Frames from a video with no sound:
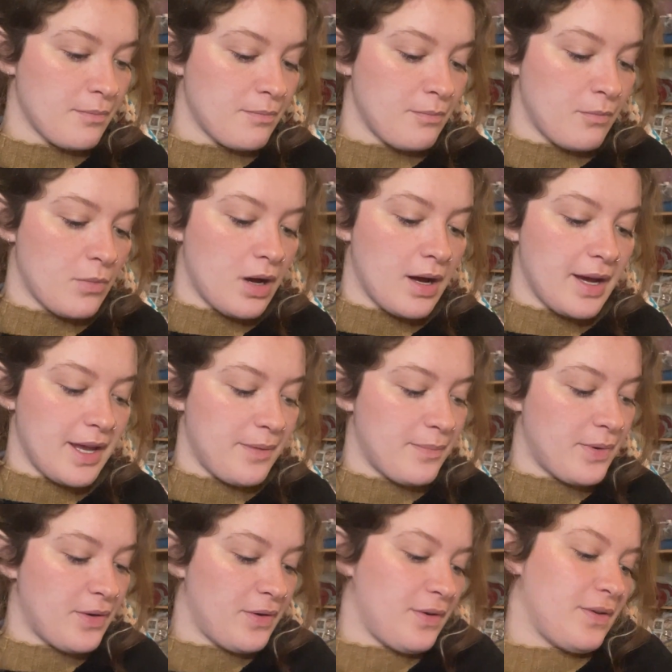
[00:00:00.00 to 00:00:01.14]
my
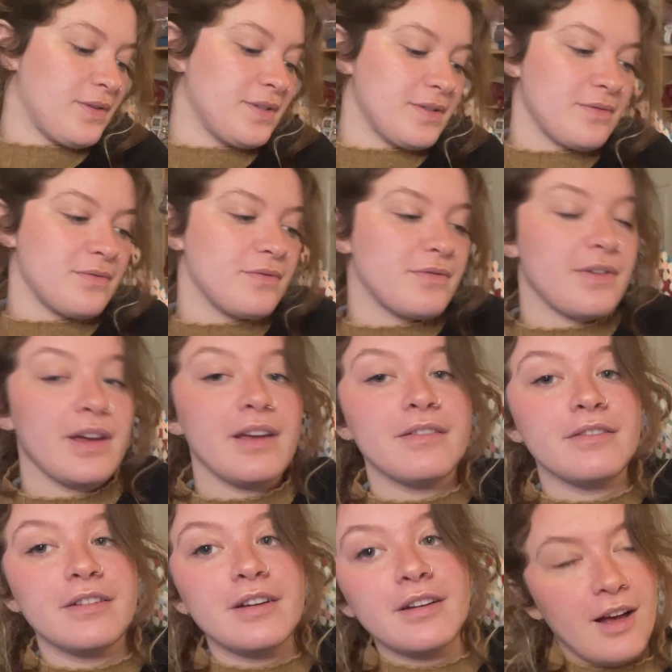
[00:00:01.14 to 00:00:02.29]
personal
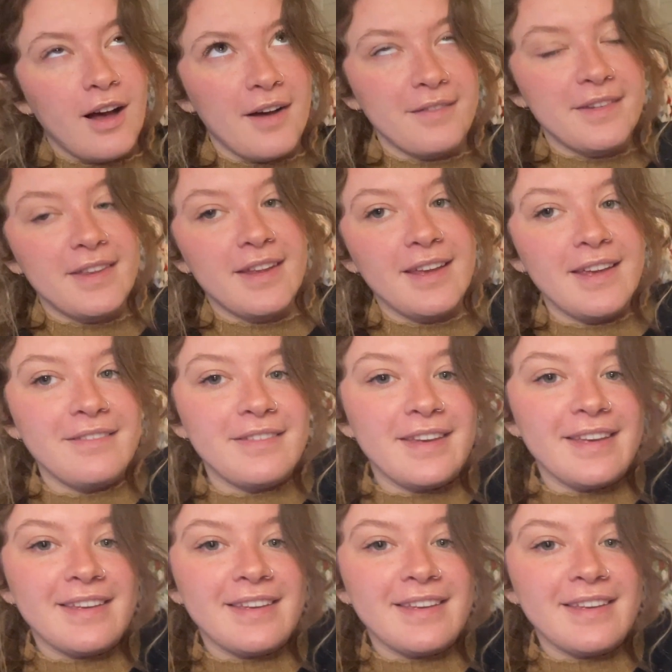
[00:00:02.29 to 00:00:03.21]
favourite after the Eevee